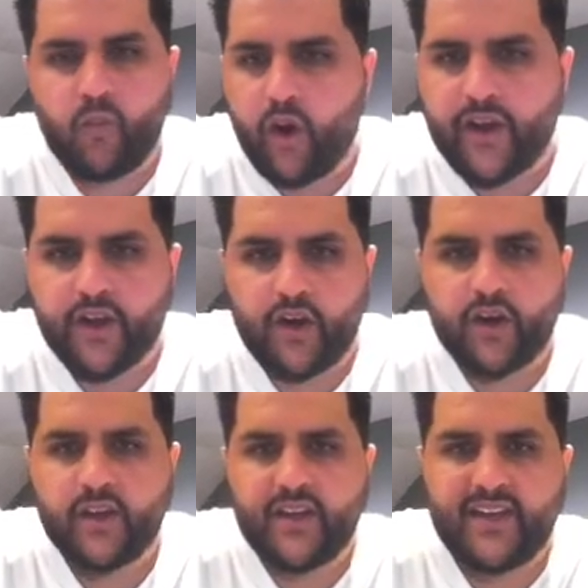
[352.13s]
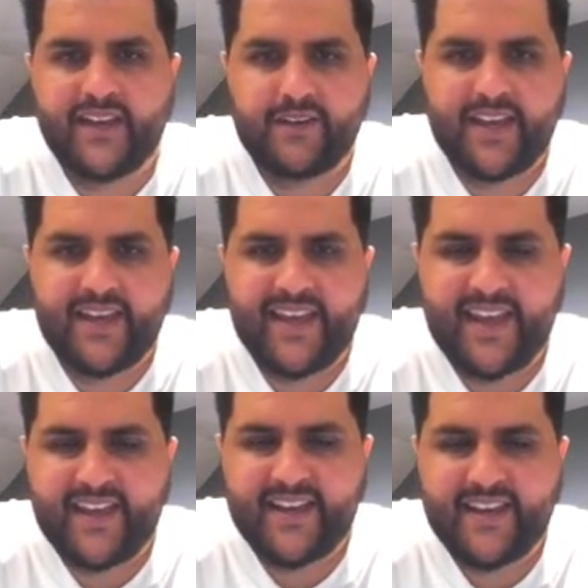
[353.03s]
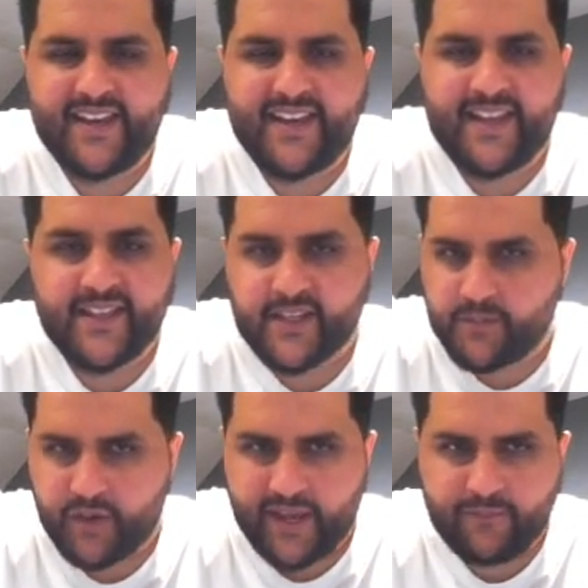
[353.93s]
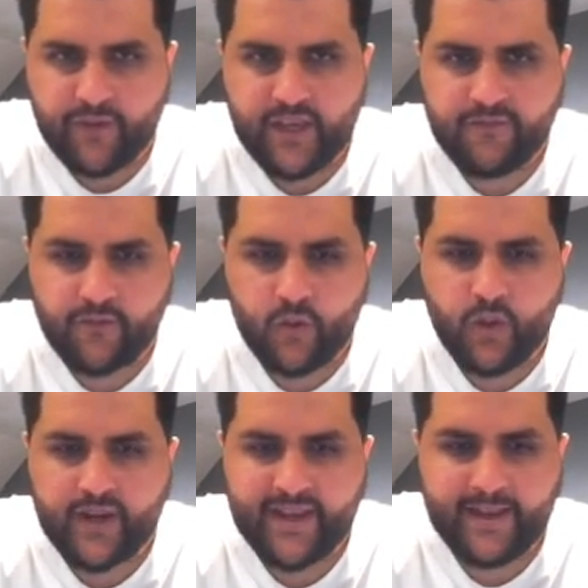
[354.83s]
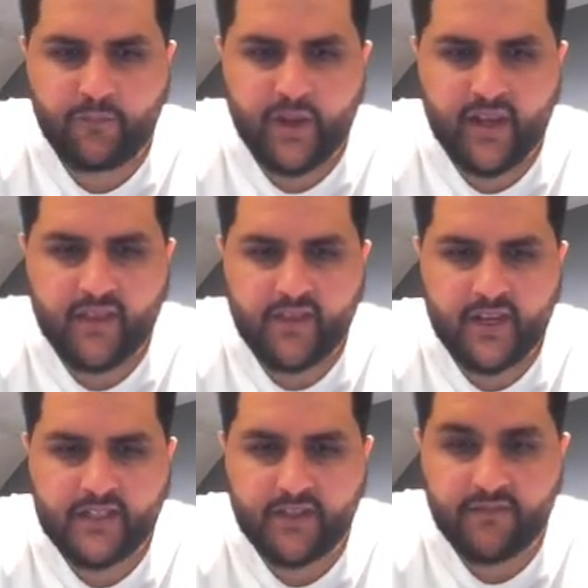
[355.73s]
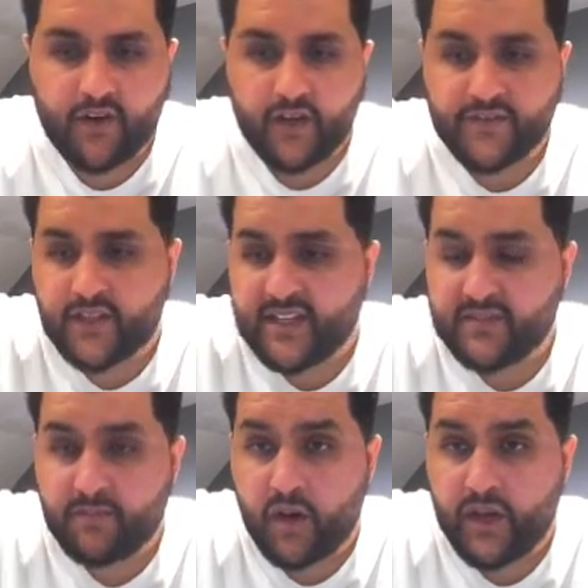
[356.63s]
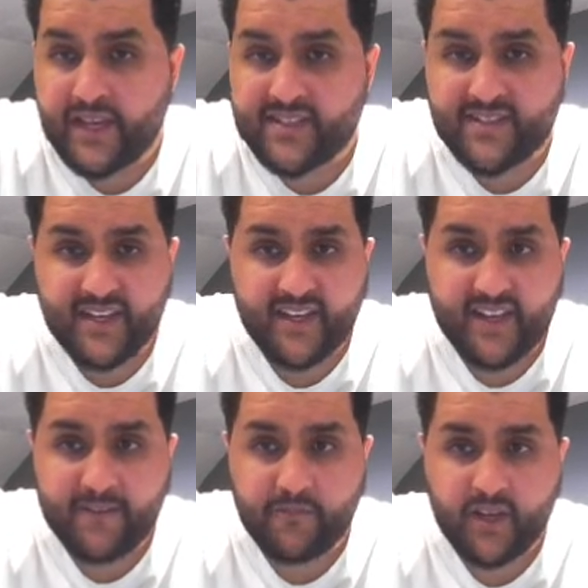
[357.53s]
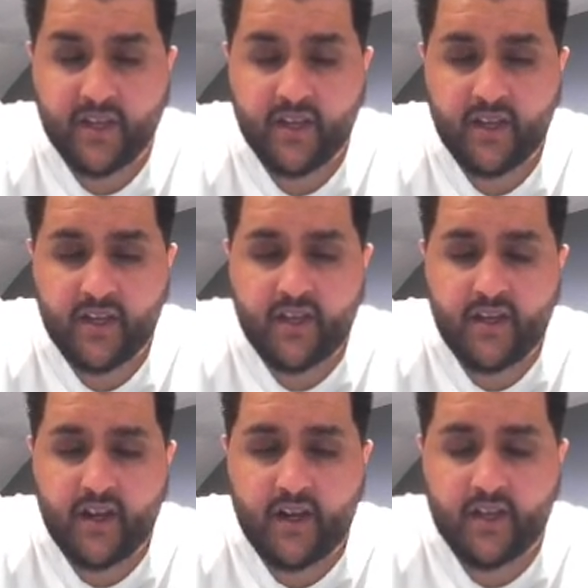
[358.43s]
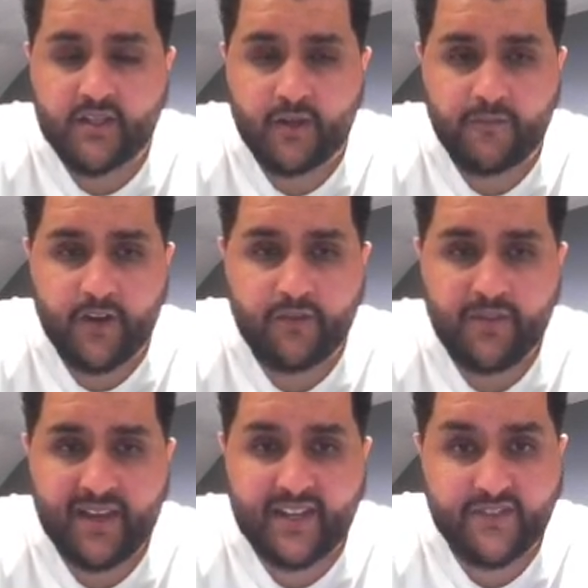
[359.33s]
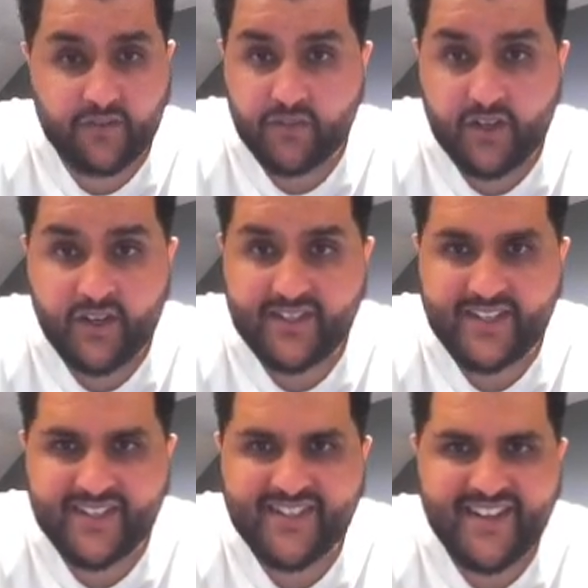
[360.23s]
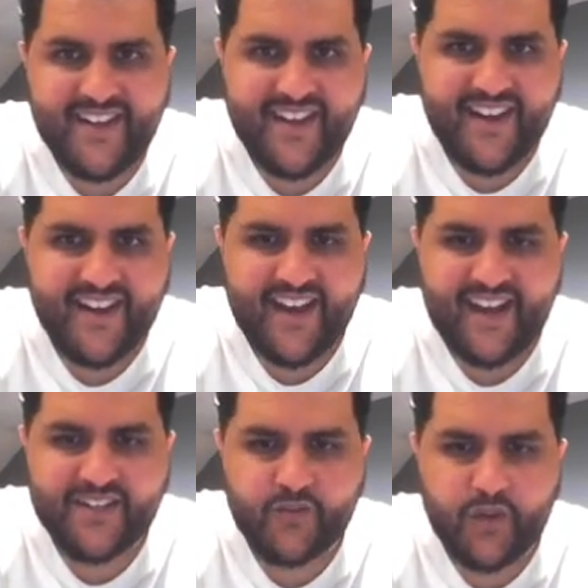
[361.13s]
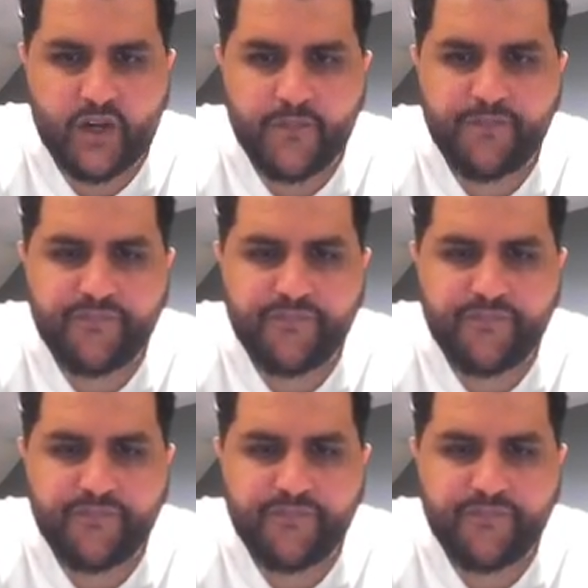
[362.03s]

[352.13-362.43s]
why not in the double game week for game week 35. So that's my second game week top 5 pick, and he's from United as well.